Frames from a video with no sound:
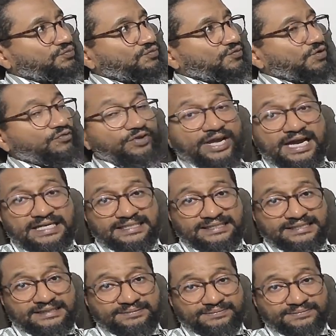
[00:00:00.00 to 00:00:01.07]

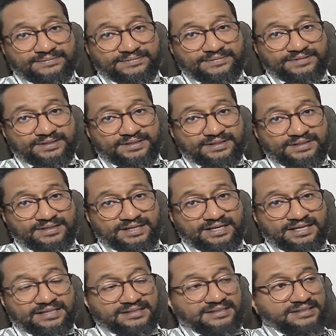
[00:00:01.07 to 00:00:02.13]
reality
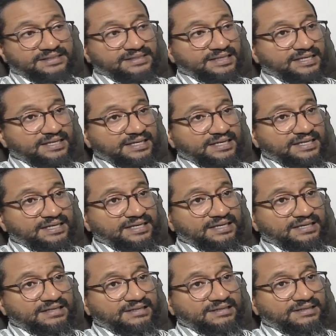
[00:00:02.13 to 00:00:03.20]
as
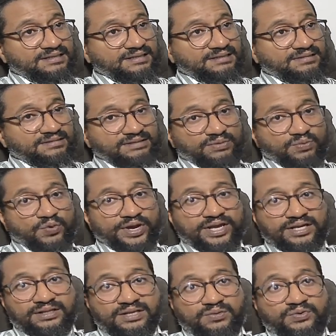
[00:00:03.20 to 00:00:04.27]
the
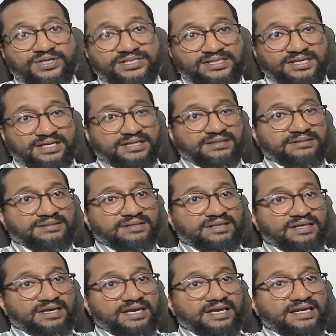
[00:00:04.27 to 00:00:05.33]
way that we see it,
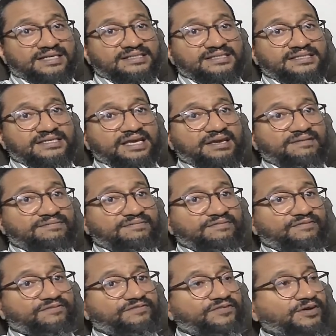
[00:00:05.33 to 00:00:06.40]
it is seen
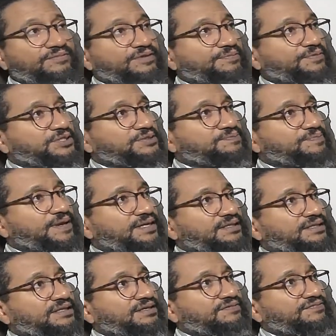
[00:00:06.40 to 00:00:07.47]
from the
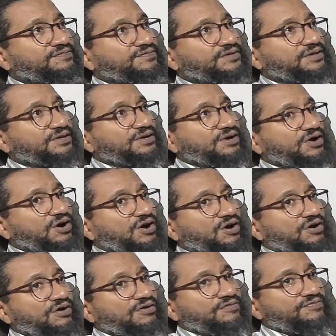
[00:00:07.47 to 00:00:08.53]
perspective
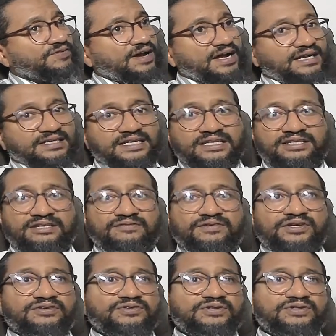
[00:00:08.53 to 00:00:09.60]
of an
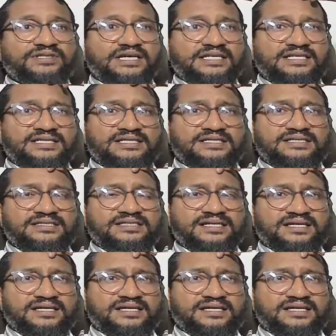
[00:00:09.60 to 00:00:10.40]
individual that is